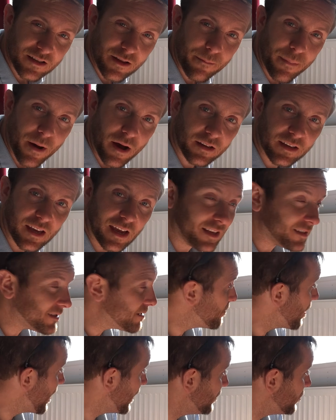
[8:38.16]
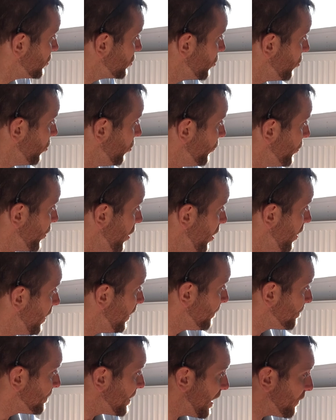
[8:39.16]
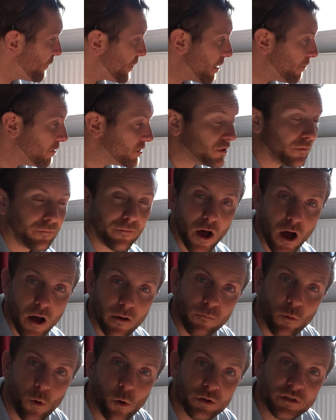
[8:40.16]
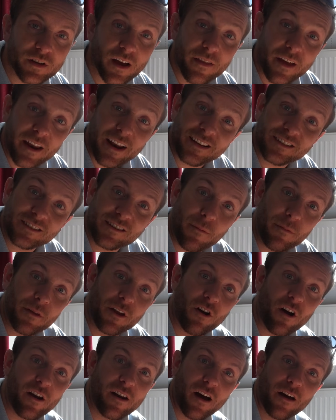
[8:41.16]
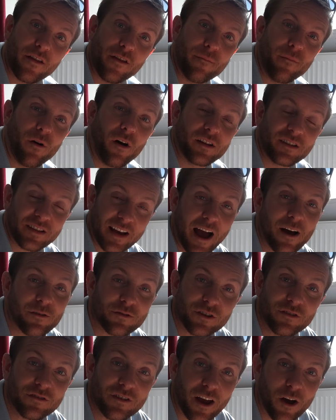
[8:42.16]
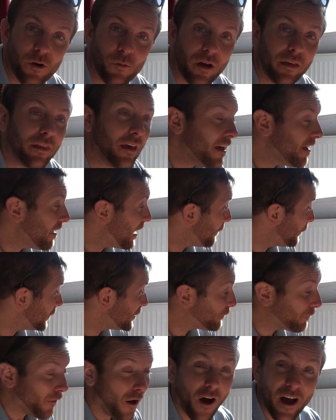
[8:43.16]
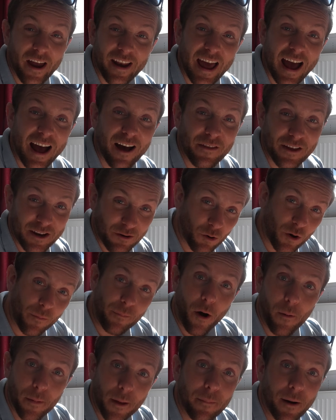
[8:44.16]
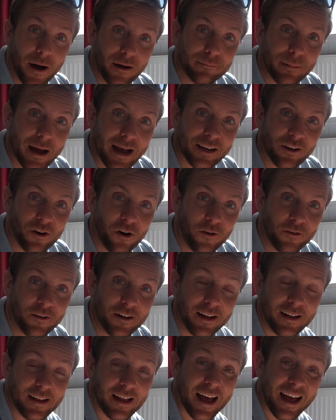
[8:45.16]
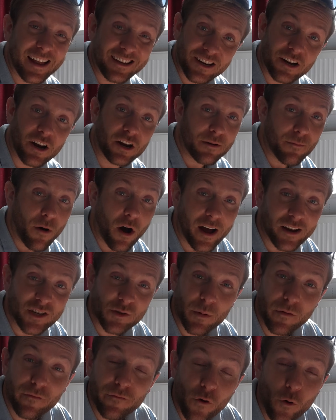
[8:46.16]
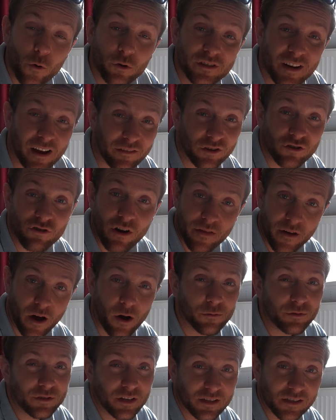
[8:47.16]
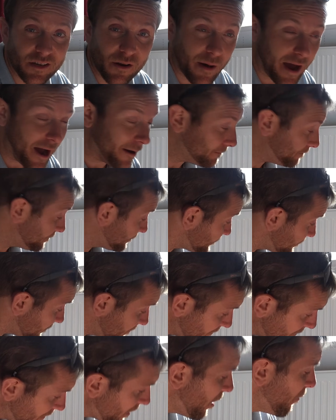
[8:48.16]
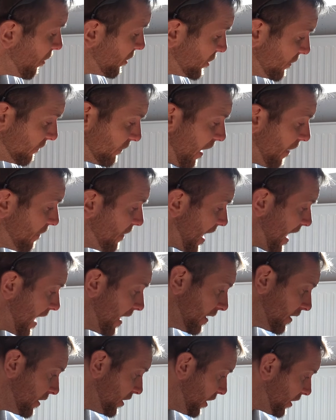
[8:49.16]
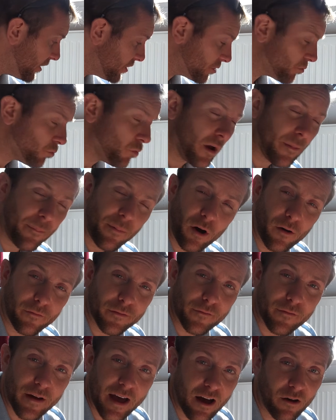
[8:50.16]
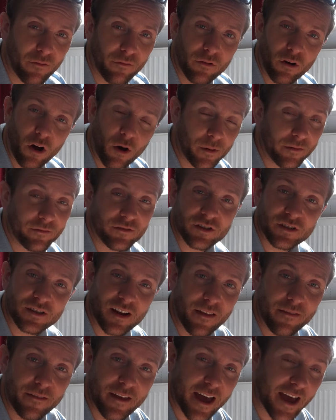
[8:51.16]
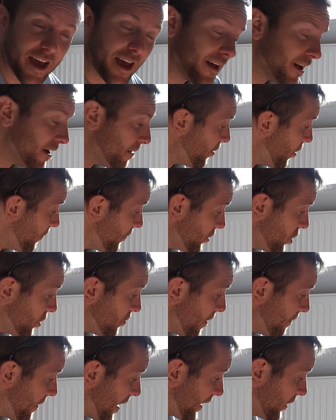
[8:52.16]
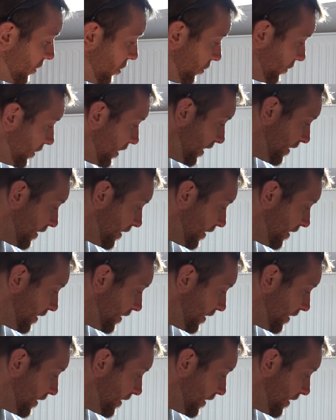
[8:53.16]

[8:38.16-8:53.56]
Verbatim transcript: the bucket to make sure that if there is a flow of water, then it's something I know that my towels can deal with. If it's flying out, then you want to pop the bung back on and, you know, you might actually be forced to have to drain the whole system out. Once you've done that, you can just whip off the valve like we've just done there, pop a new one back on.